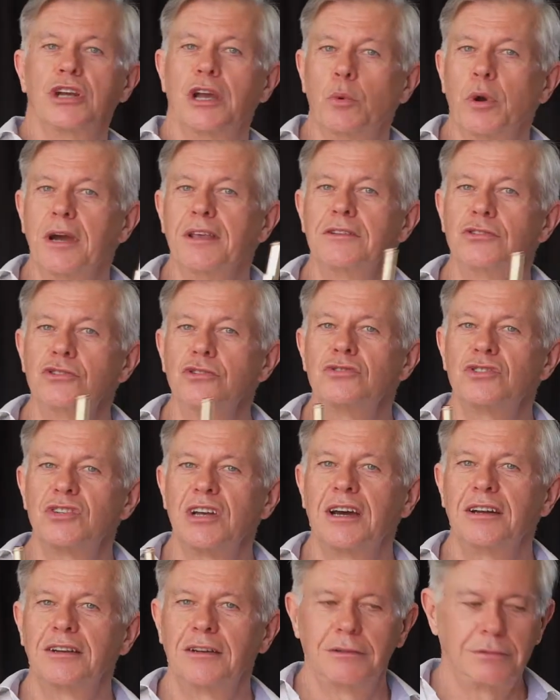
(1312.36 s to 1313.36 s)
way that you
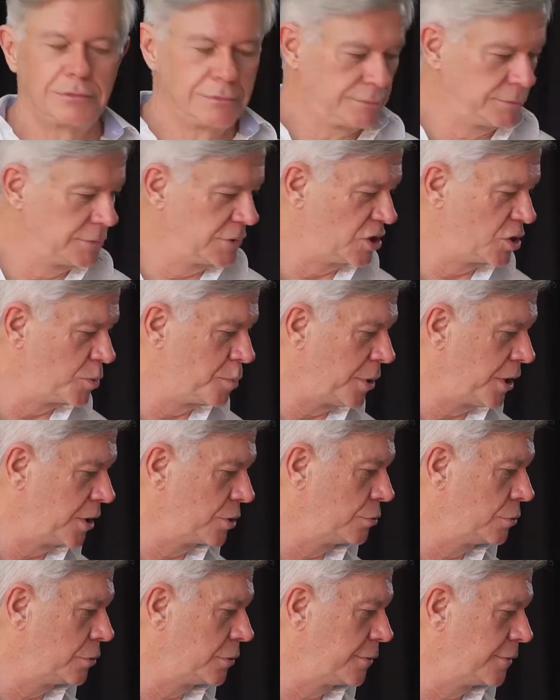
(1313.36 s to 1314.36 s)
started, despite
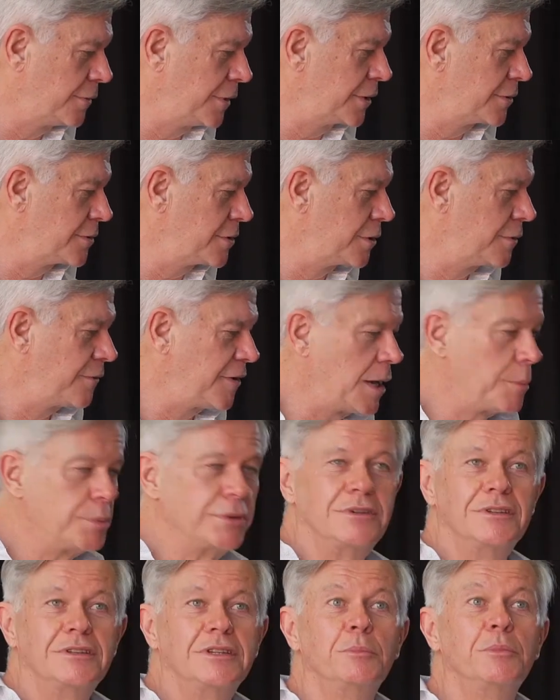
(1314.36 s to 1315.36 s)
all the things that have
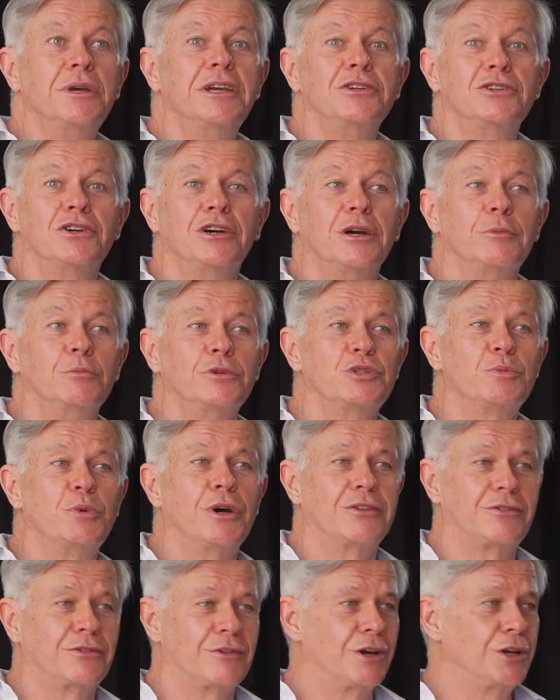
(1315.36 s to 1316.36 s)
happened in the meantime, which
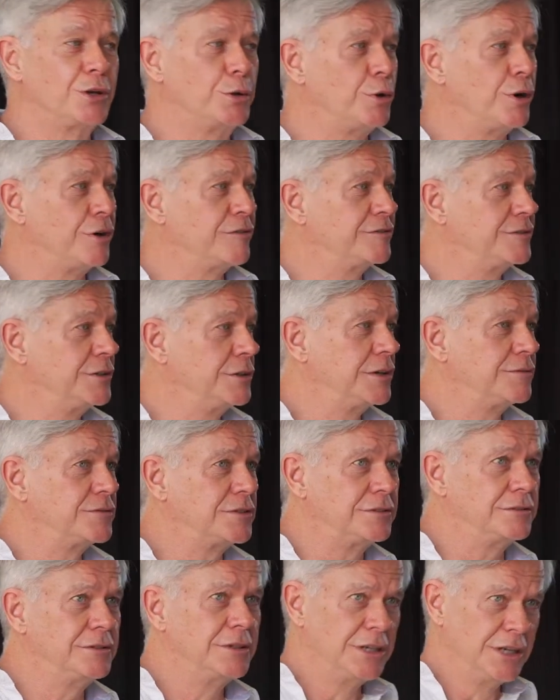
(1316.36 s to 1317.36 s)
might throw you off. You have
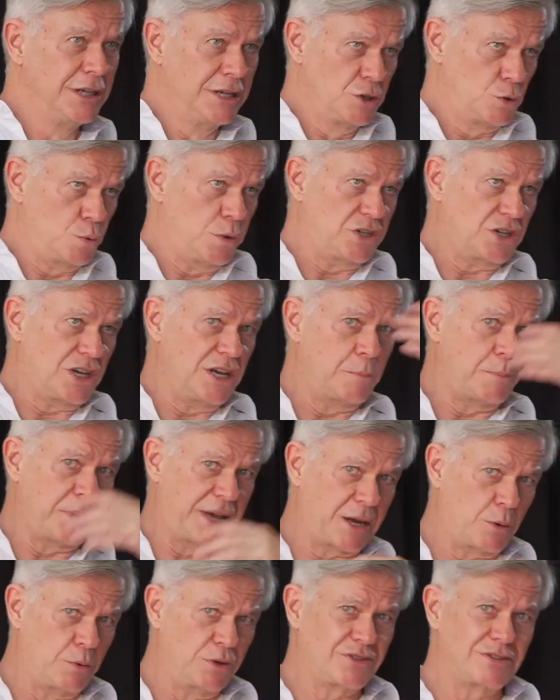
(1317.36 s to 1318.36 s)
to switch gear
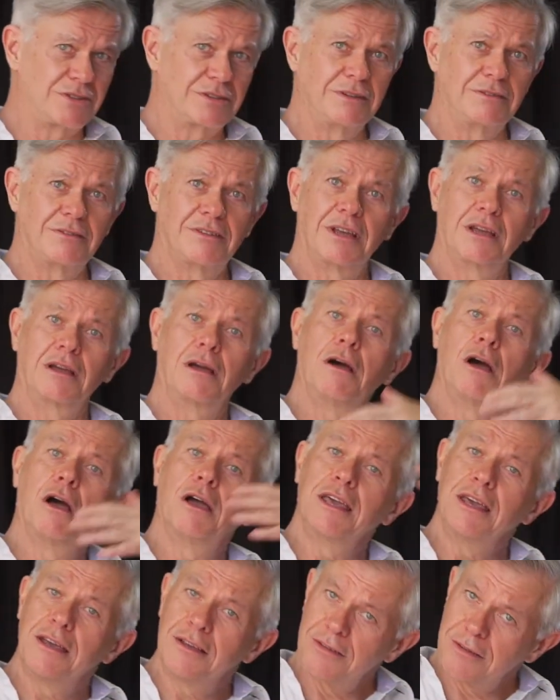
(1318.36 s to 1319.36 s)
backwards and say, oh
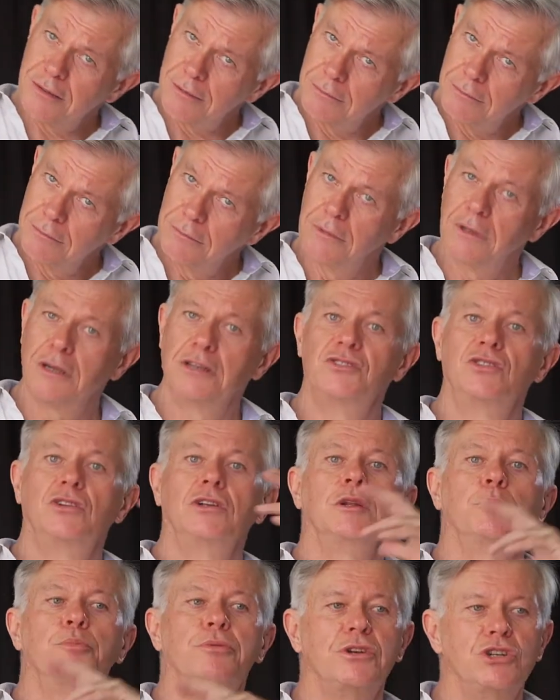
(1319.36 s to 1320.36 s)
yes, I
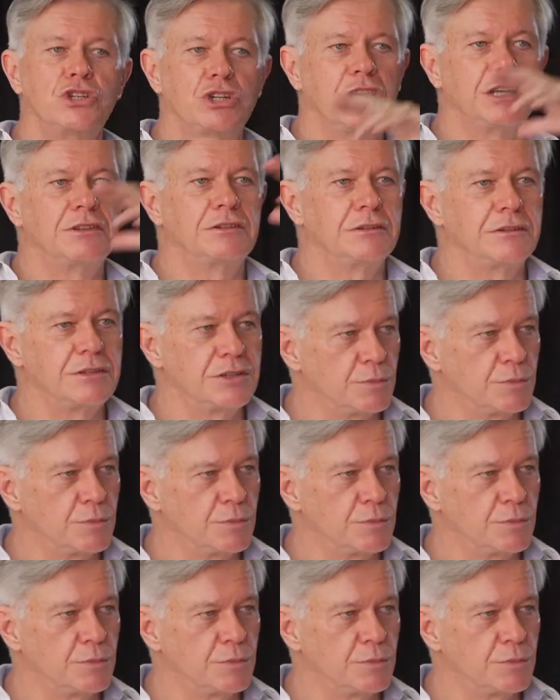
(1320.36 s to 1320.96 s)
still appreciate that this